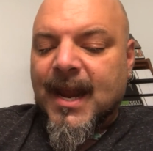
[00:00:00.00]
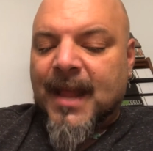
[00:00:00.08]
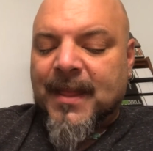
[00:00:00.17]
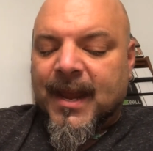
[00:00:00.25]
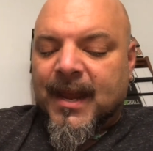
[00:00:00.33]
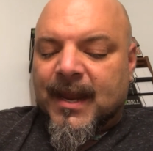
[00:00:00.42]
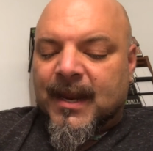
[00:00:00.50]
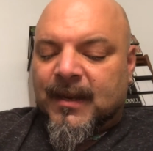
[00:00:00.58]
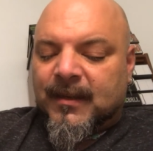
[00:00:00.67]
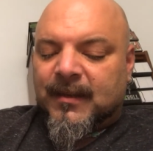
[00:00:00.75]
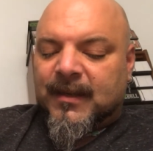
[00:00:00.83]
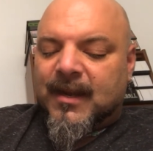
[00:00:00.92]
And
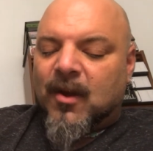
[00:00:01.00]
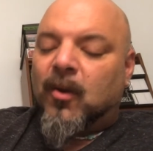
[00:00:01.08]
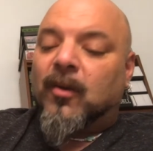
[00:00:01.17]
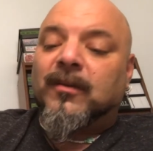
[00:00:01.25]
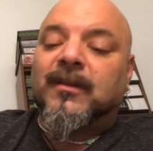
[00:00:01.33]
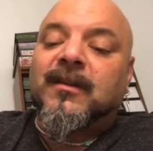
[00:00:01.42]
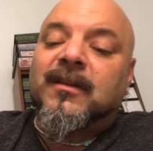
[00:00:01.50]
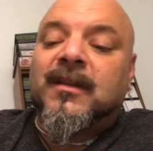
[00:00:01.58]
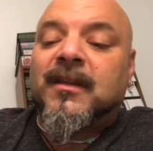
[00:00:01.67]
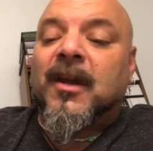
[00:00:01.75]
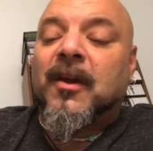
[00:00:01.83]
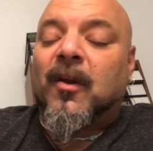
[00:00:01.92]
then the old,
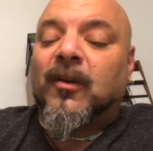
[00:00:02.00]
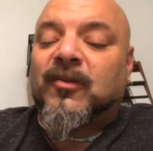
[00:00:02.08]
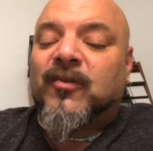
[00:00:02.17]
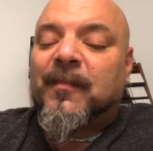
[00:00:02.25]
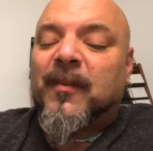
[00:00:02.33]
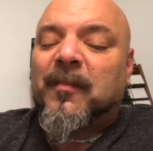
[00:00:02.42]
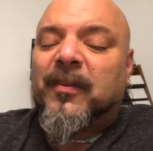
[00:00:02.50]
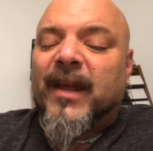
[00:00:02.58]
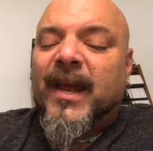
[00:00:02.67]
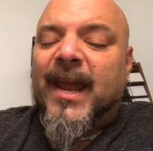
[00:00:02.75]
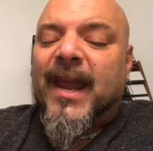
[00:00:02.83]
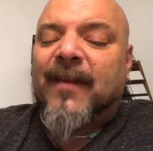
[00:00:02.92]
the good old triple
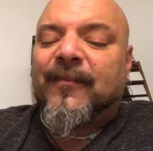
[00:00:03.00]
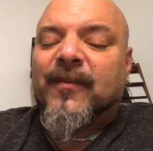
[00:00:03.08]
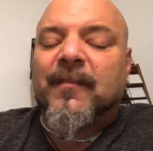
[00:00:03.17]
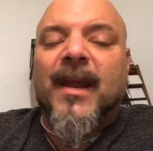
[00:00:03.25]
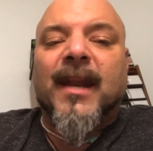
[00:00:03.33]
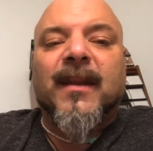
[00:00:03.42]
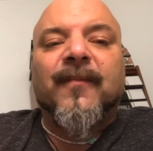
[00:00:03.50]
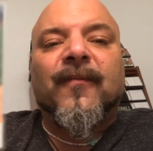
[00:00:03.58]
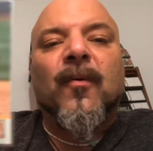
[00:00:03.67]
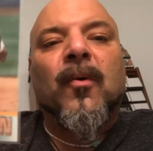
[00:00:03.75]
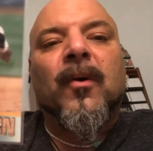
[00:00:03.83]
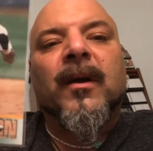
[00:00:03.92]
play from
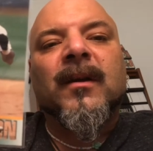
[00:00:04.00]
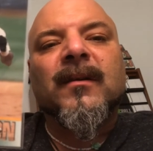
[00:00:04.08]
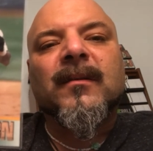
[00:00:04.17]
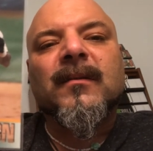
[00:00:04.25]
94.